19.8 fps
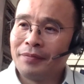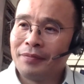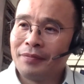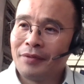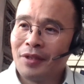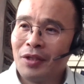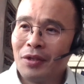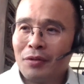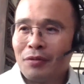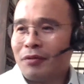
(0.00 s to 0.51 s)

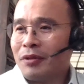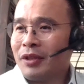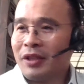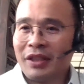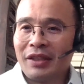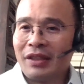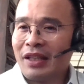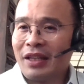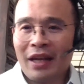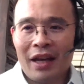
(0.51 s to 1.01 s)
you don't
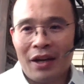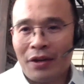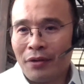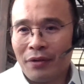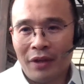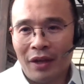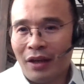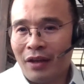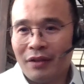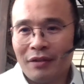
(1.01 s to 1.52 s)
really encounter
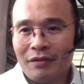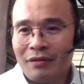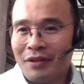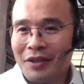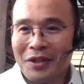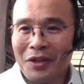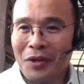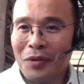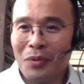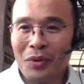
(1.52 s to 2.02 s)
that,
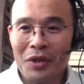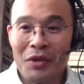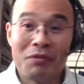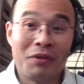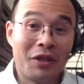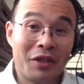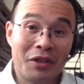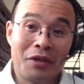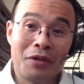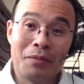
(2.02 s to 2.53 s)
when you're
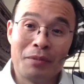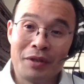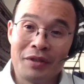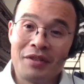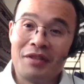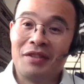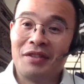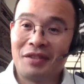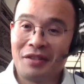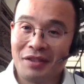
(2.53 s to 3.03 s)
running your own
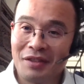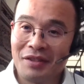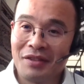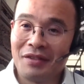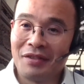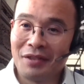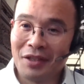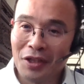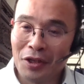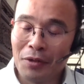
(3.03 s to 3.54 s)
business
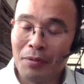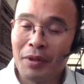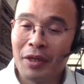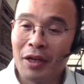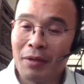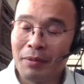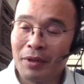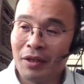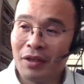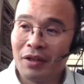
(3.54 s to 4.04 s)
and
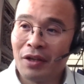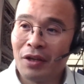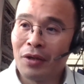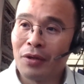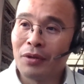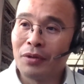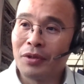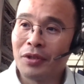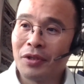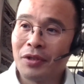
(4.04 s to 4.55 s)
becoming a
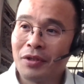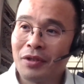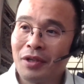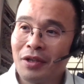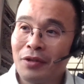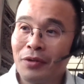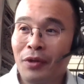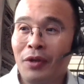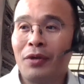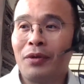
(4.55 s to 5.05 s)
coach.
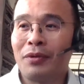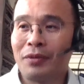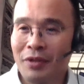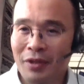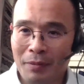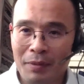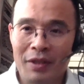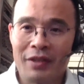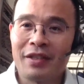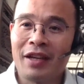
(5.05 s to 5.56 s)
Although
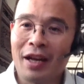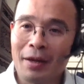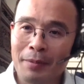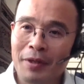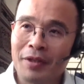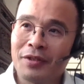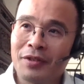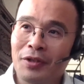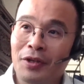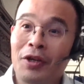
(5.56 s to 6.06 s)
some of the
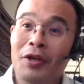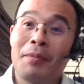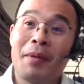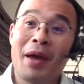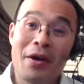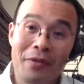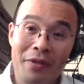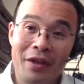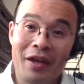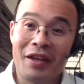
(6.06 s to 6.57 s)
topics are
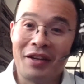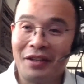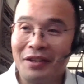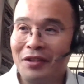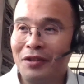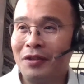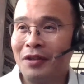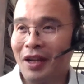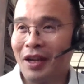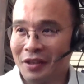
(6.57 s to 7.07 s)
about that,
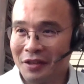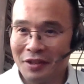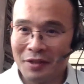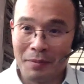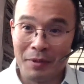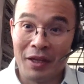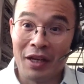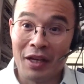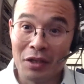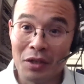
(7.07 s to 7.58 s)
and I can
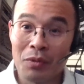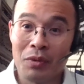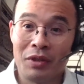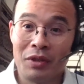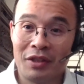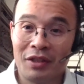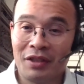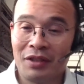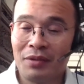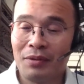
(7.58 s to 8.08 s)
speak
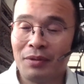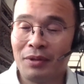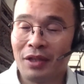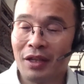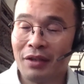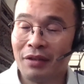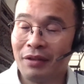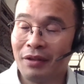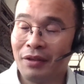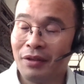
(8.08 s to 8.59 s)
eloquently to a
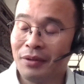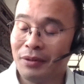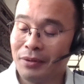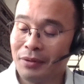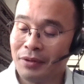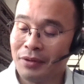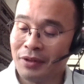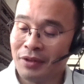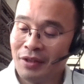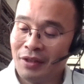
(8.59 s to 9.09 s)
lot of
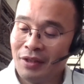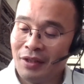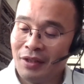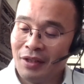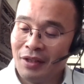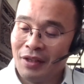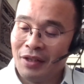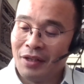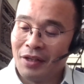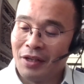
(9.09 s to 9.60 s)
those.
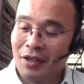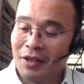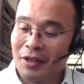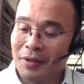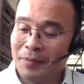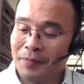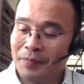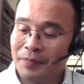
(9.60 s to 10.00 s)
But